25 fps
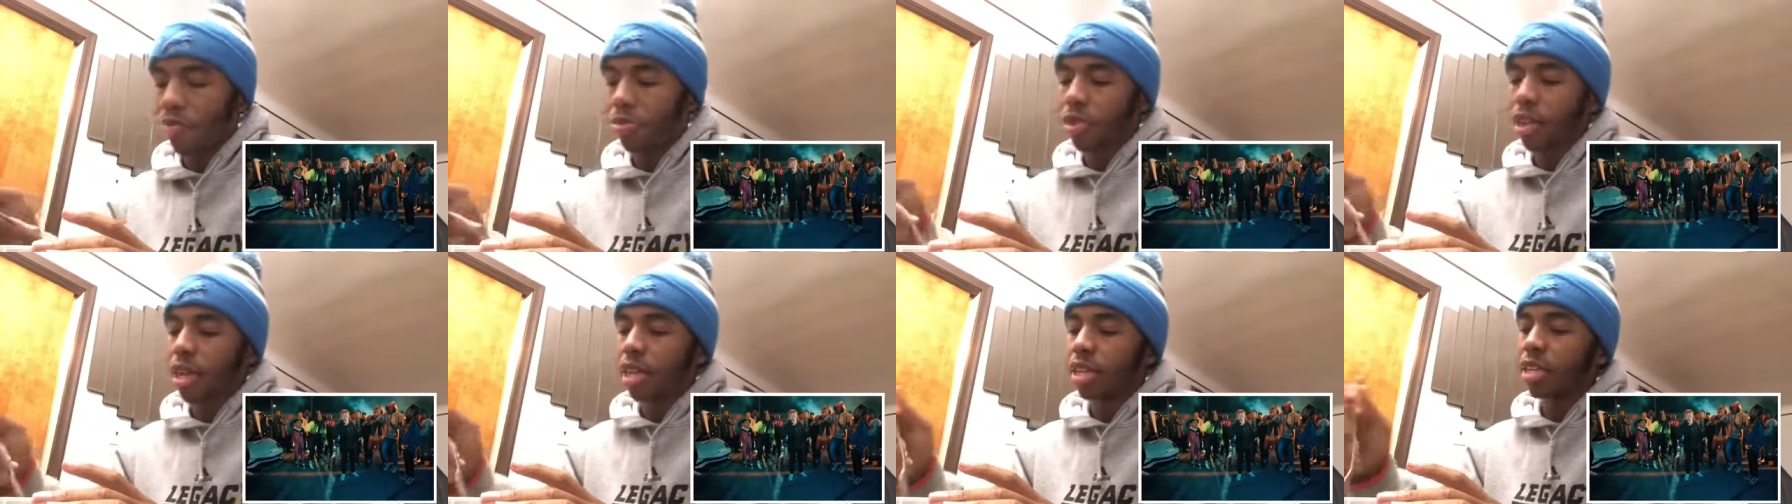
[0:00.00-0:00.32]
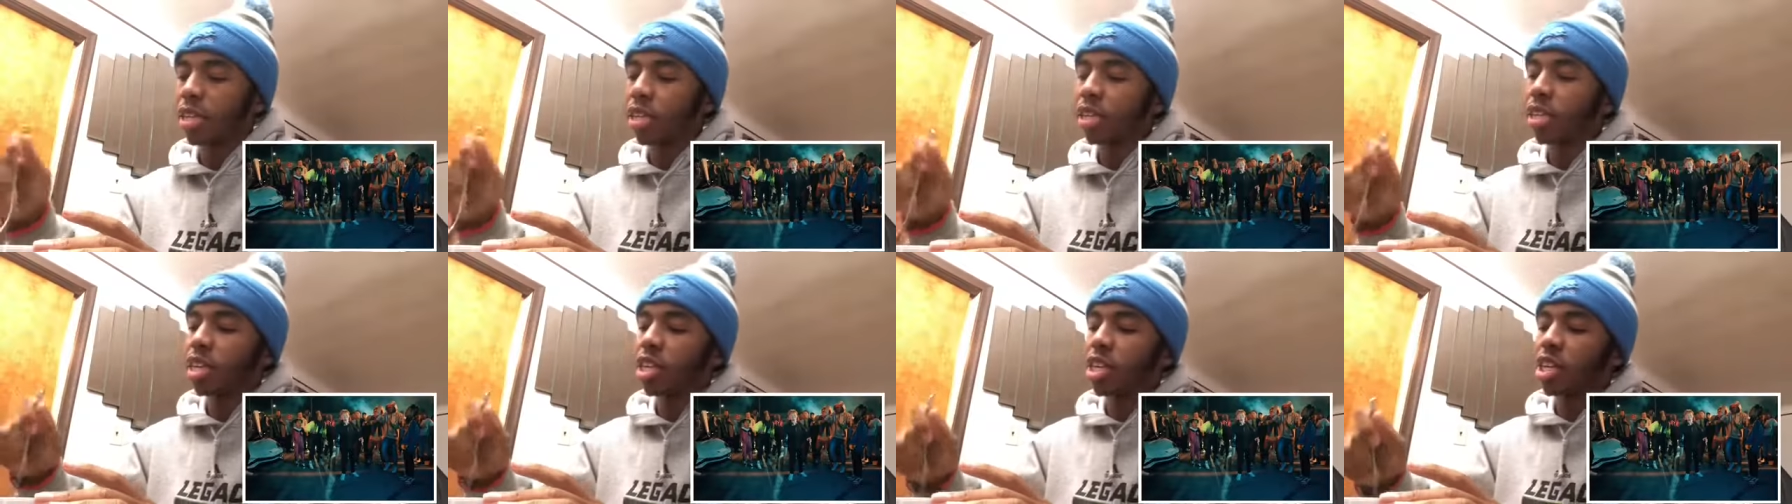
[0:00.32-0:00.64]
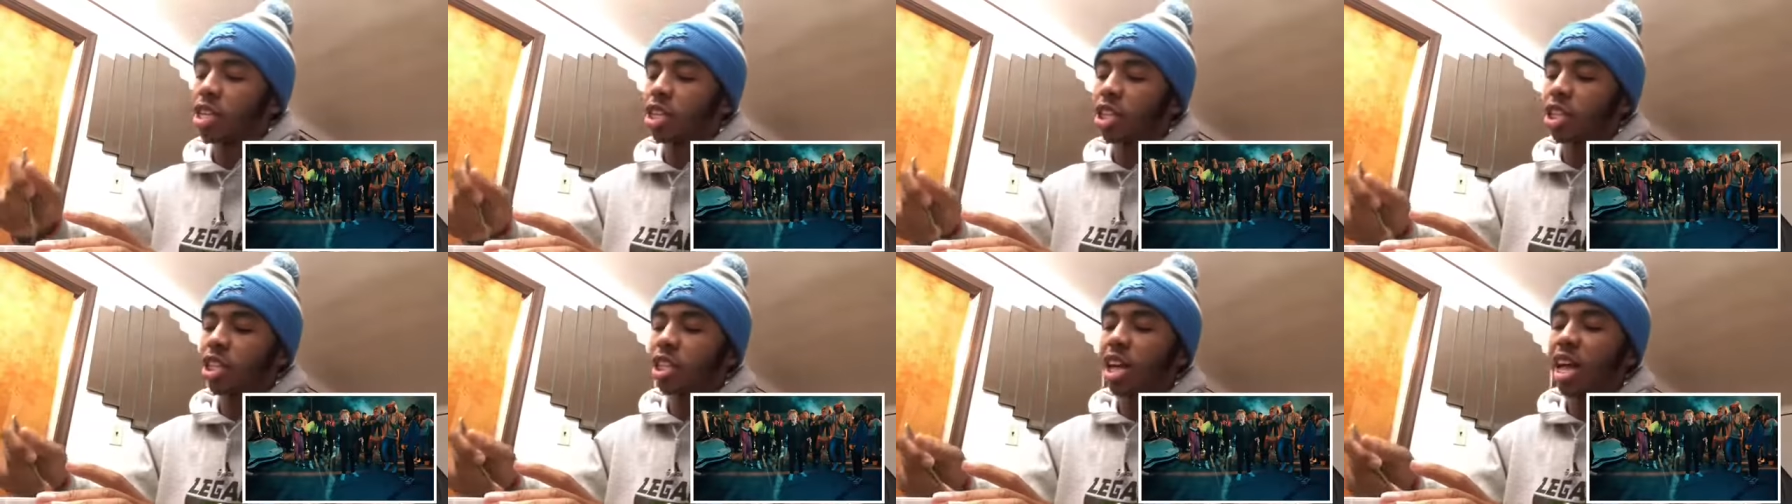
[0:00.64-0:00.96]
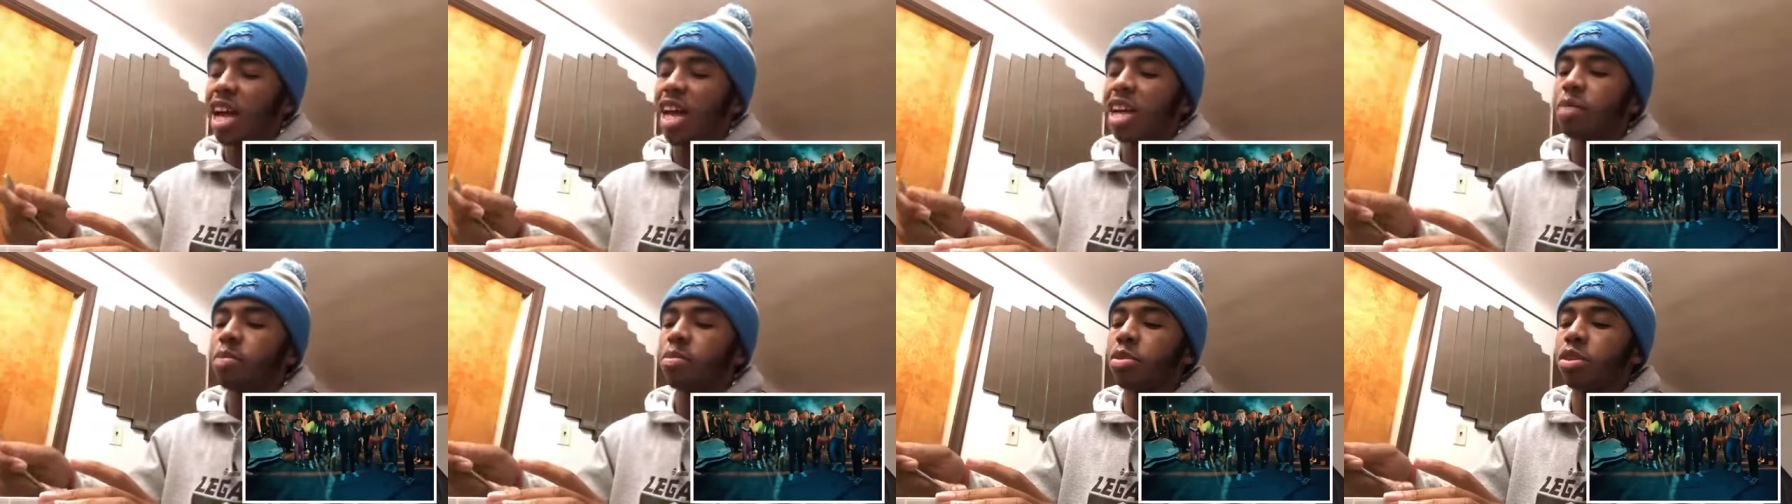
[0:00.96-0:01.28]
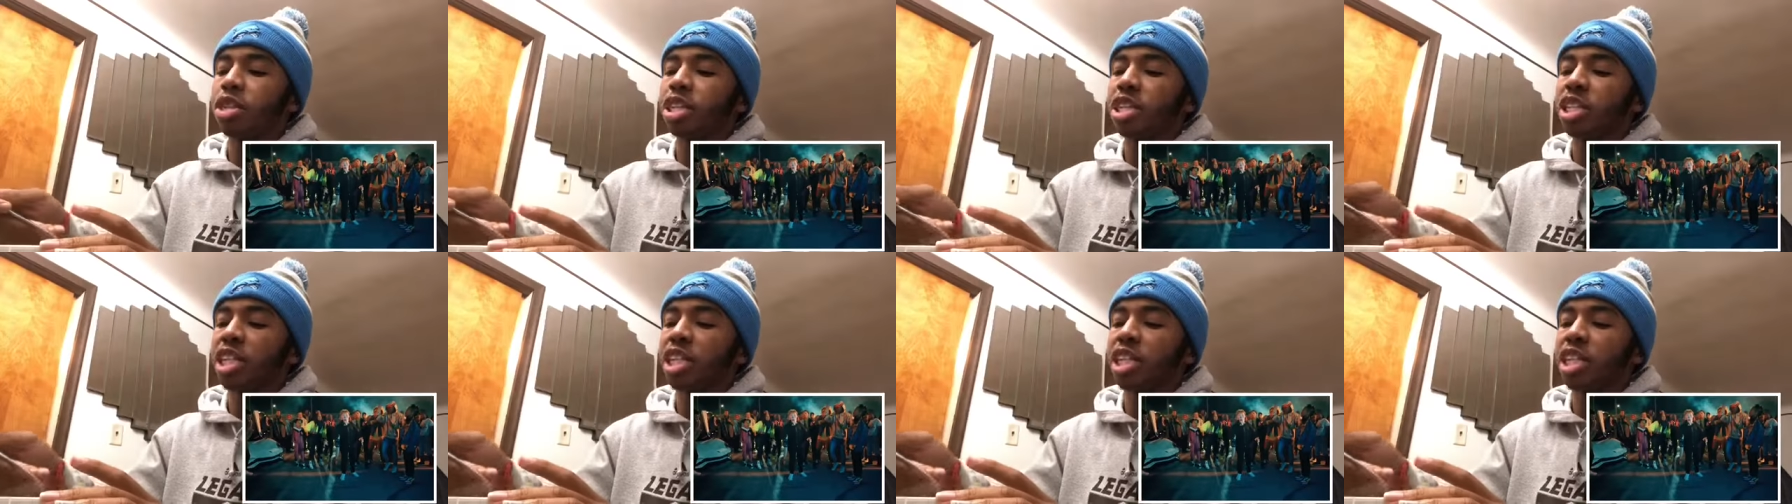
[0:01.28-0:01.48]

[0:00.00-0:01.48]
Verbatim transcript: Cause this nigga just had him on his